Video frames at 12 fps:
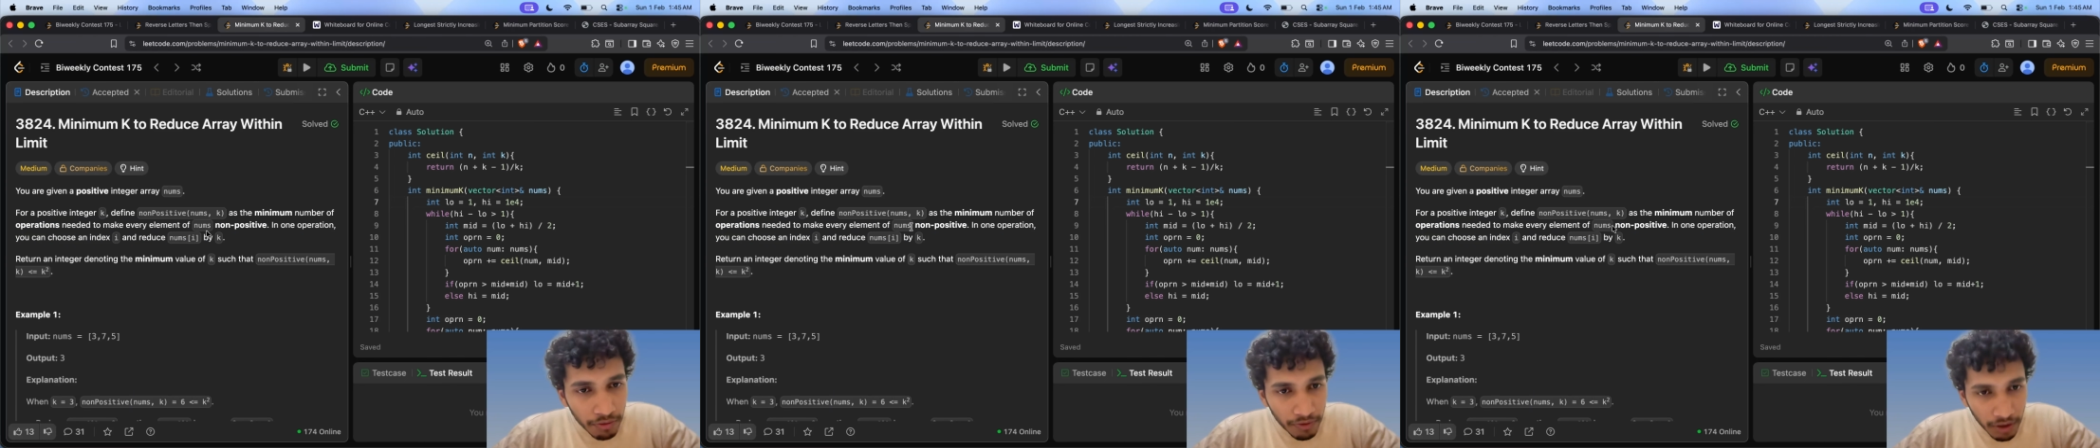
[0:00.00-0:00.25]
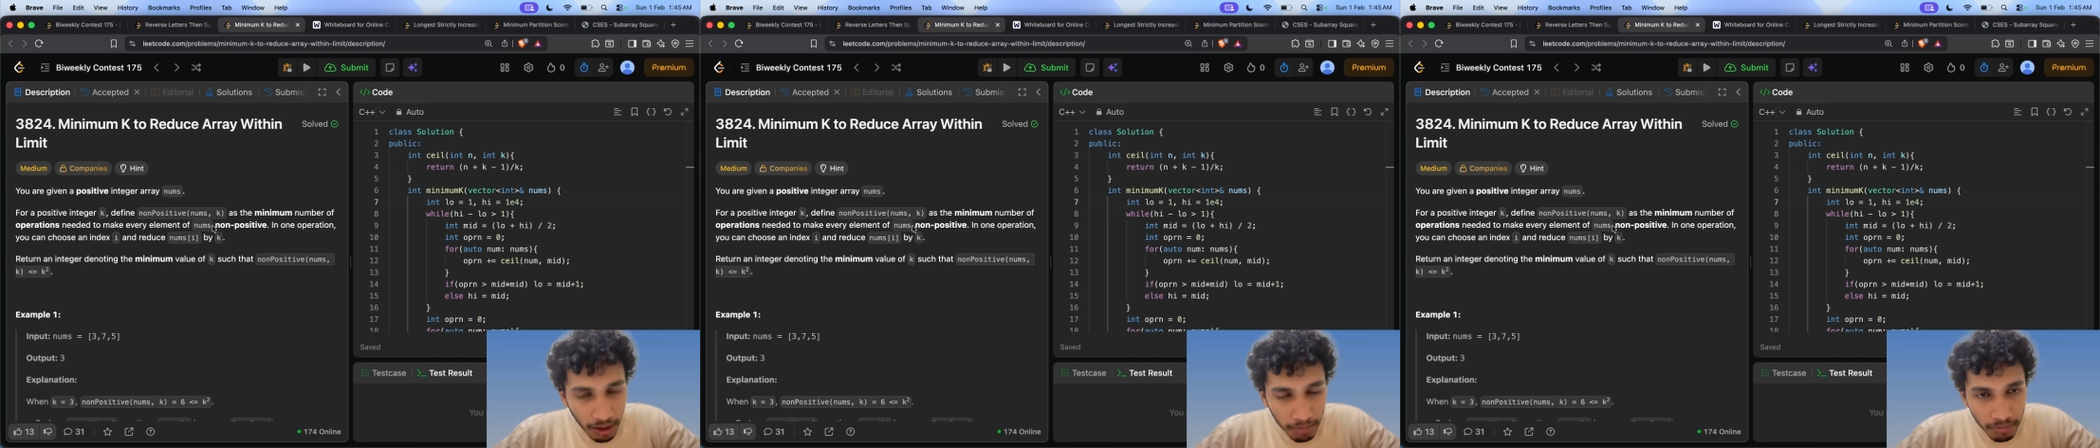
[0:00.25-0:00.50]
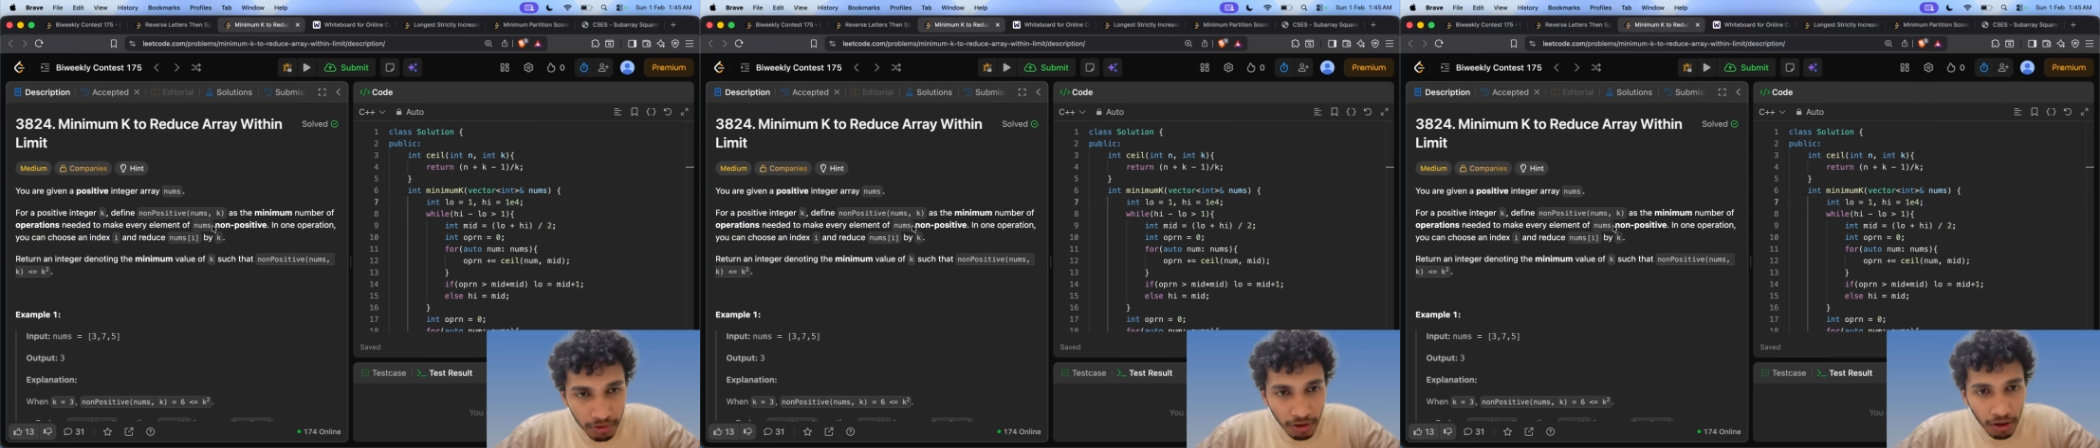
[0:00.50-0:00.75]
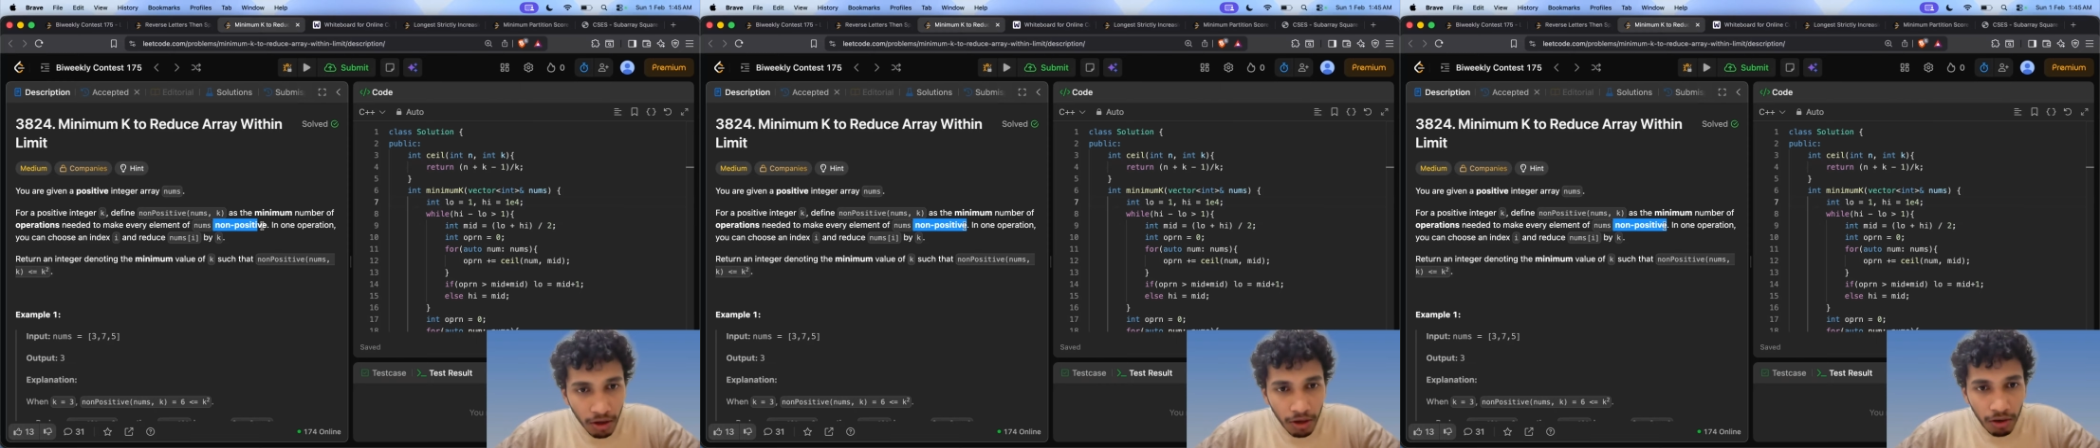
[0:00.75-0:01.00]
nums
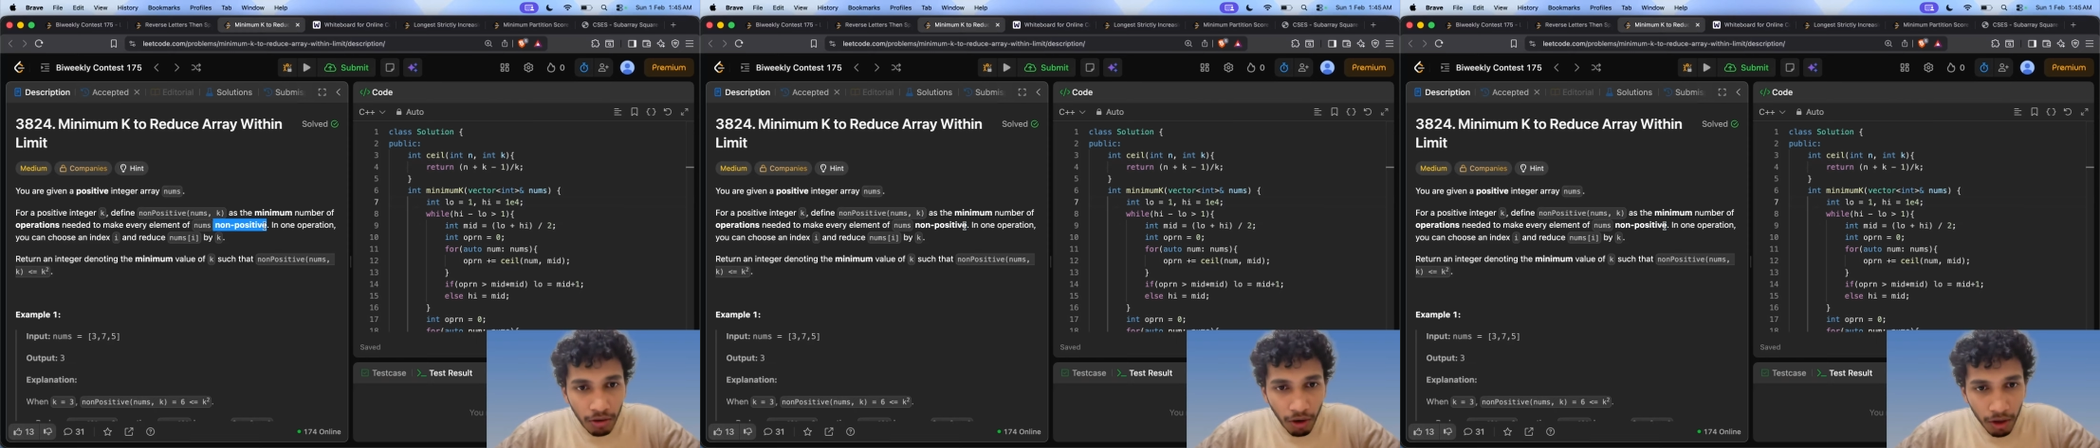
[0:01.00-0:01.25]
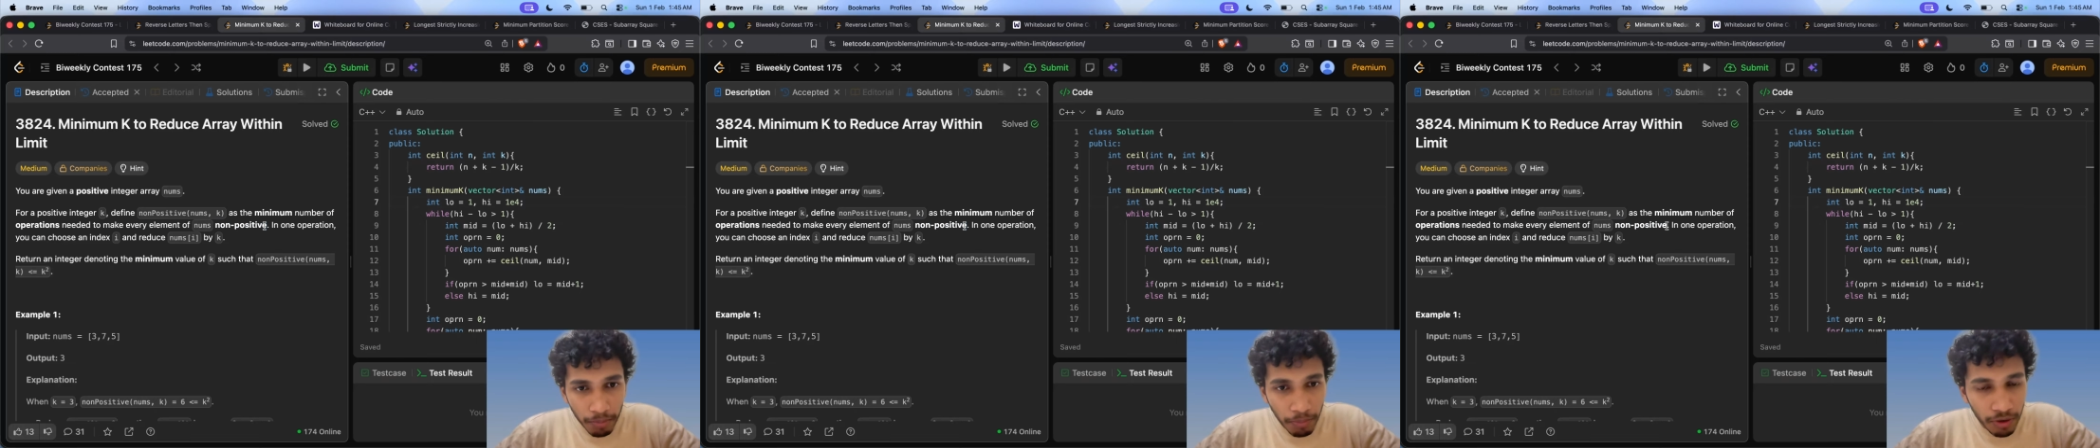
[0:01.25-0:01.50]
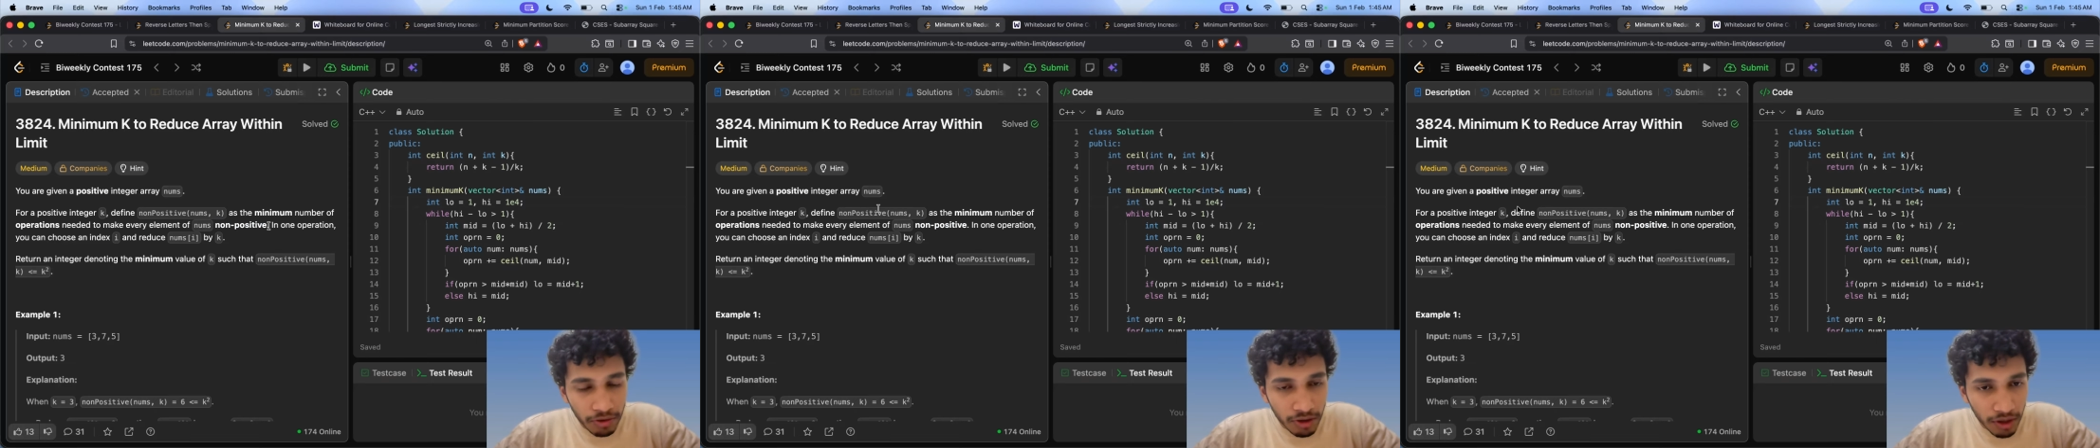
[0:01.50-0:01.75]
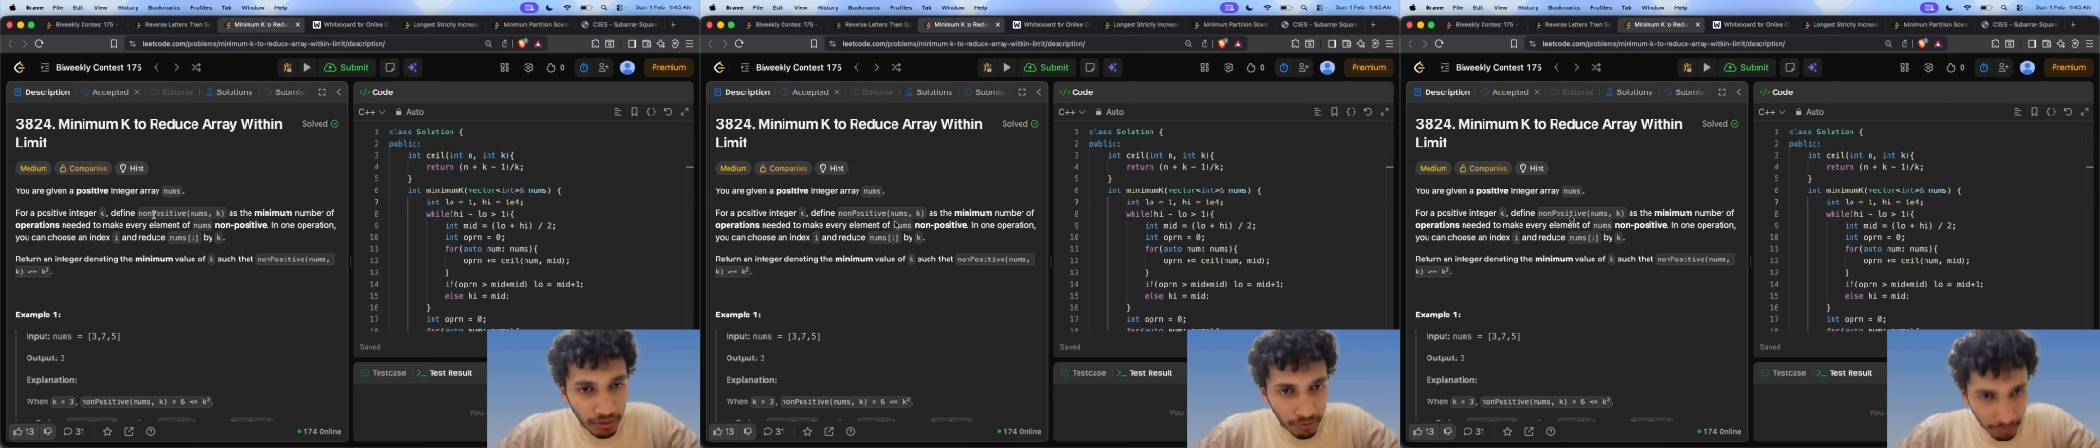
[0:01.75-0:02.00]

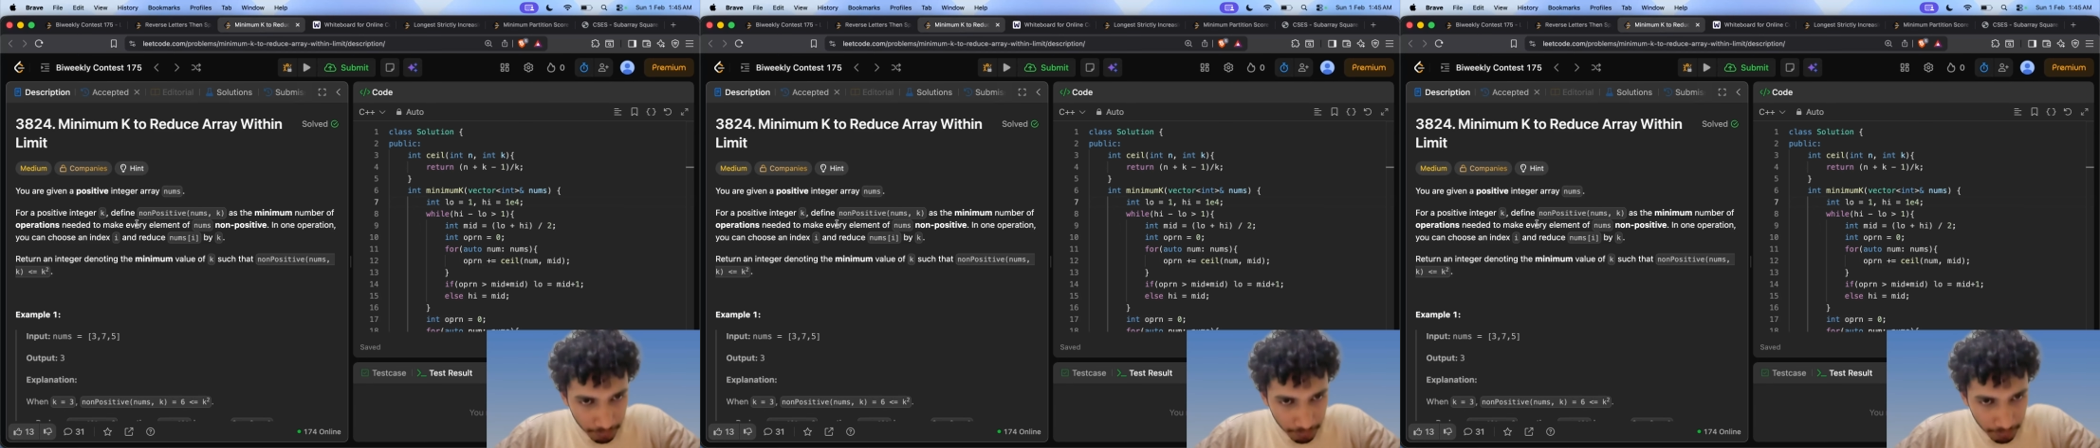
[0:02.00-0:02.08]
non-positive.